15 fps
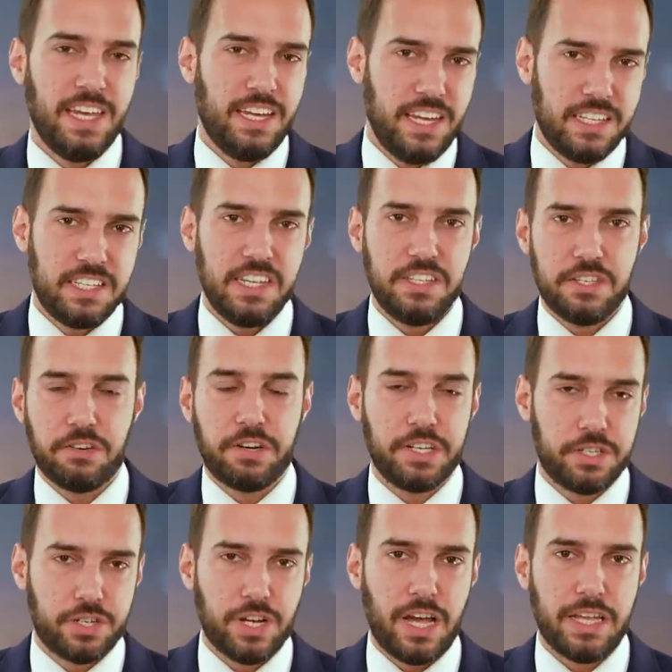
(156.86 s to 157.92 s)
It's easier
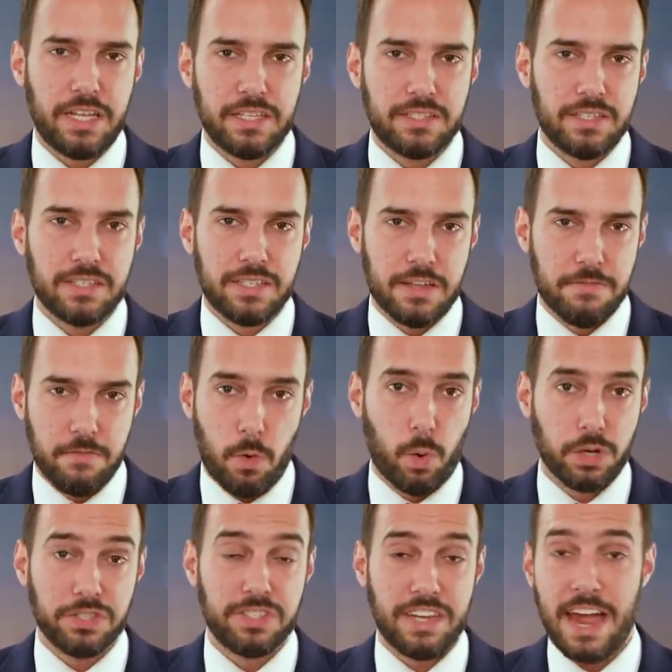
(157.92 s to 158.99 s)
in China since they
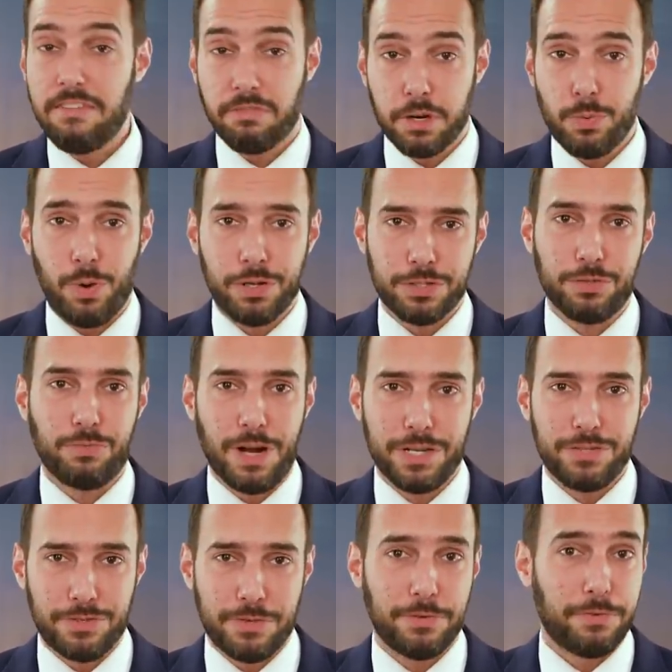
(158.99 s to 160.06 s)
force everyone to
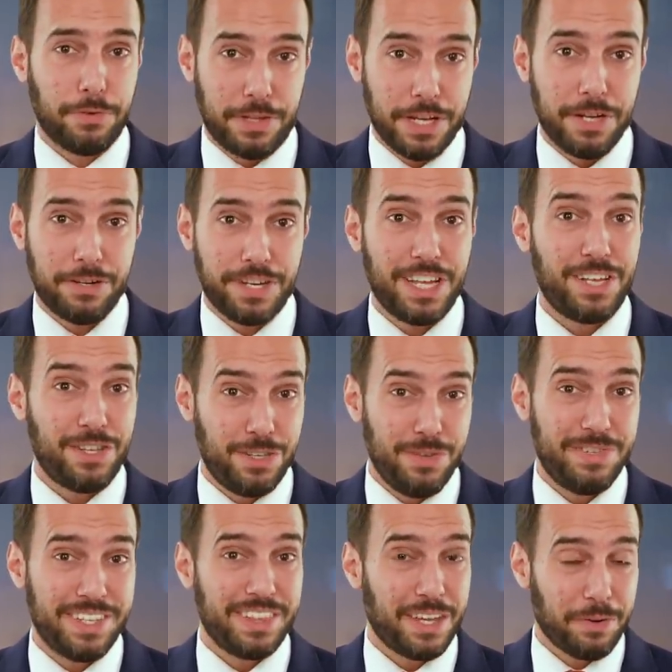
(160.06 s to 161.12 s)
register for the internet
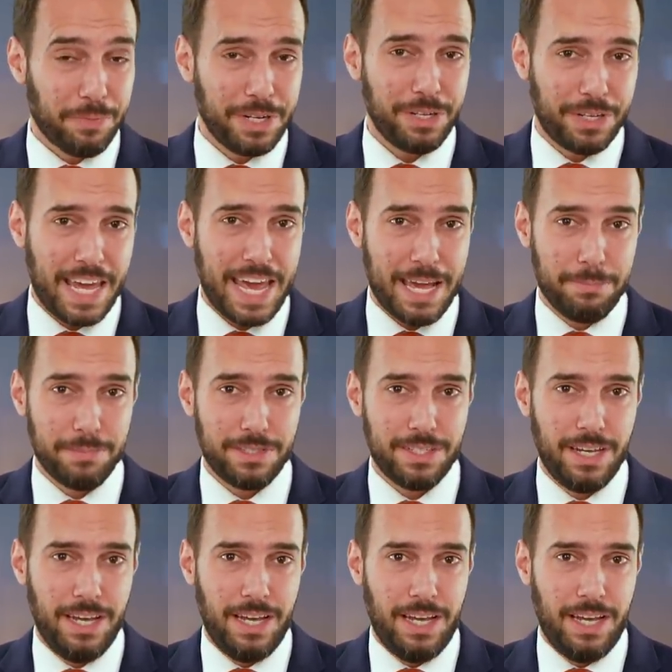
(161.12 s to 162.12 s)
using their real names.